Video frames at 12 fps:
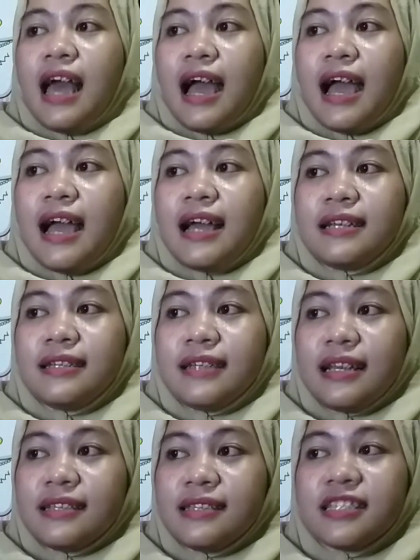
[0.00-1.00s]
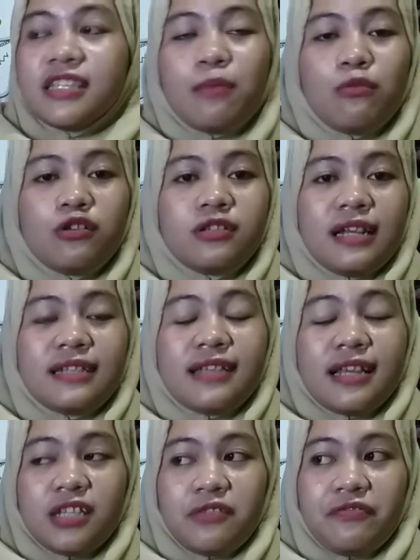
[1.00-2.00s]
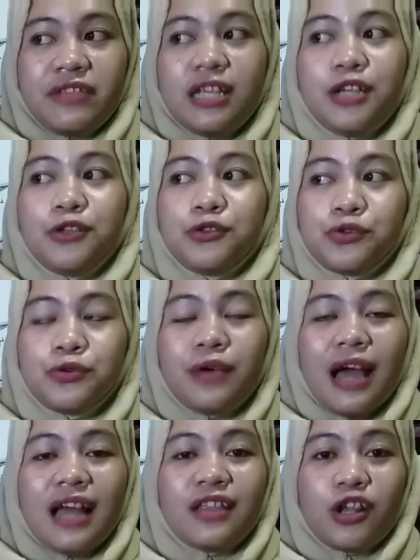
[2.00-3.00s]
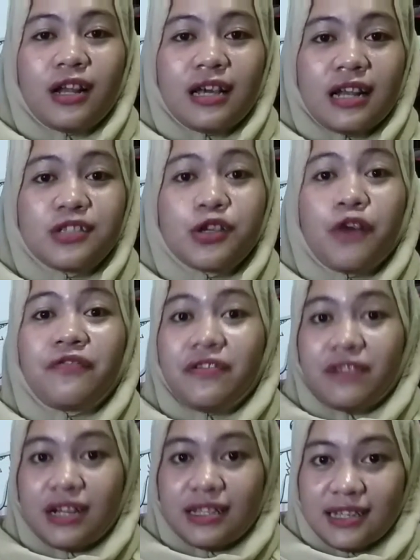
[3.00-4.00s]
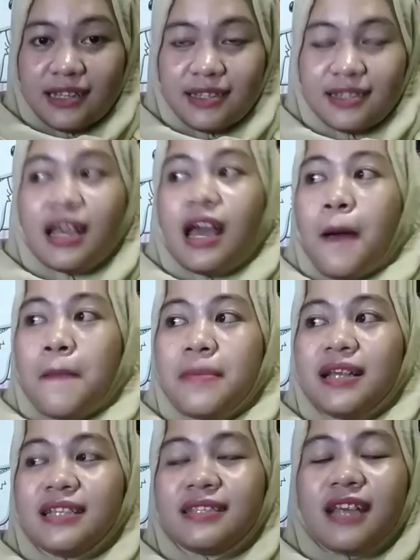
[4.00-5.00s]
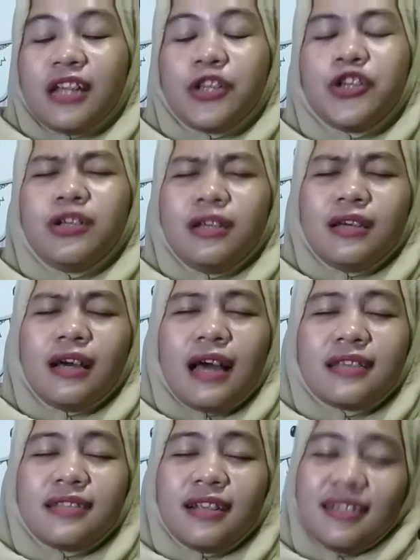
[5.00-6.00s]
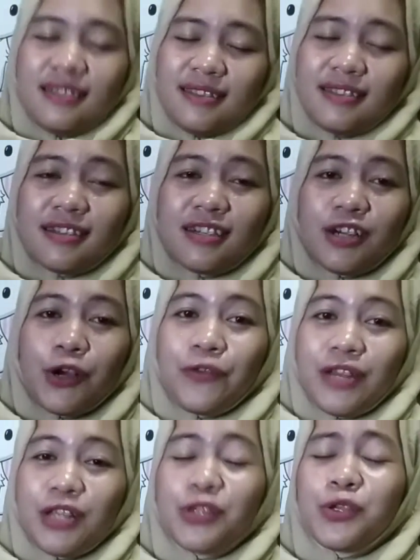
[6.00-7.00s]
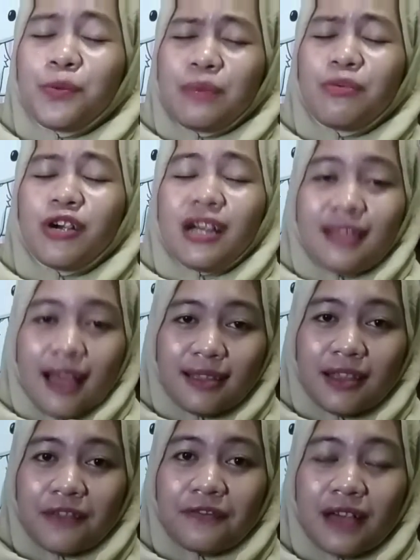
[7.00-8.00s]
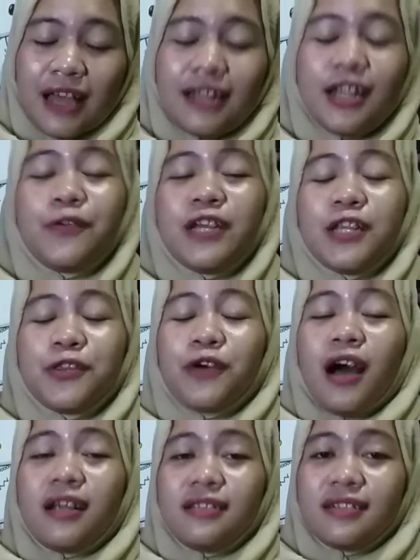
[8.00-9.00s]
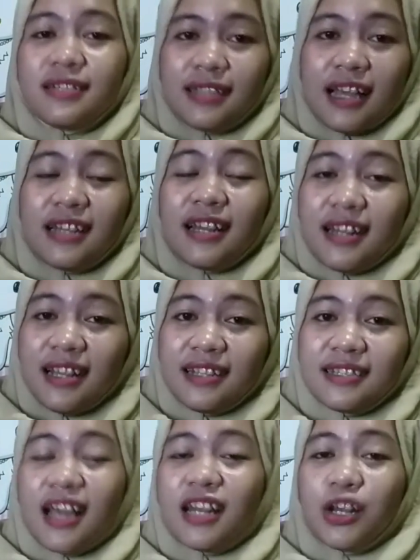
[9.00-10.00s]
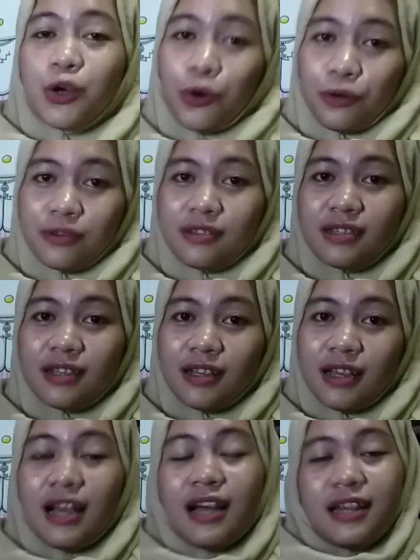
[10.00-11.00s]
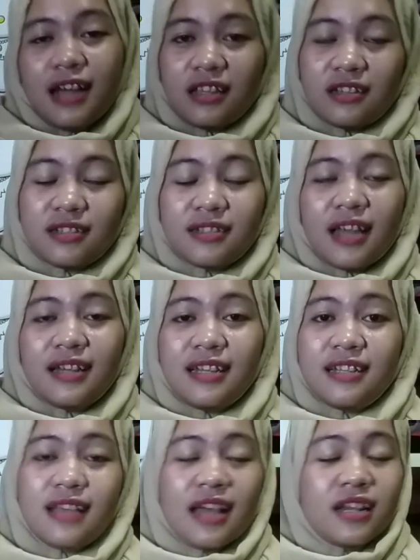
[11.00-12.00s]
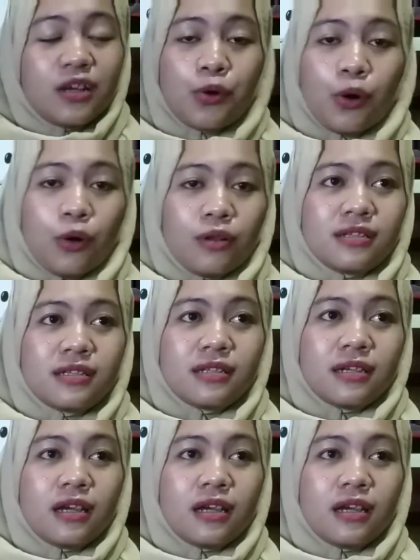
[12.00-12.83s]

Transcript: And next is demonstrate sensitivity to and tolerance of differences. Means that you, as the listener, we need to be more attentive, and then we need to understand the needs and the goals. The understand needs and the goals.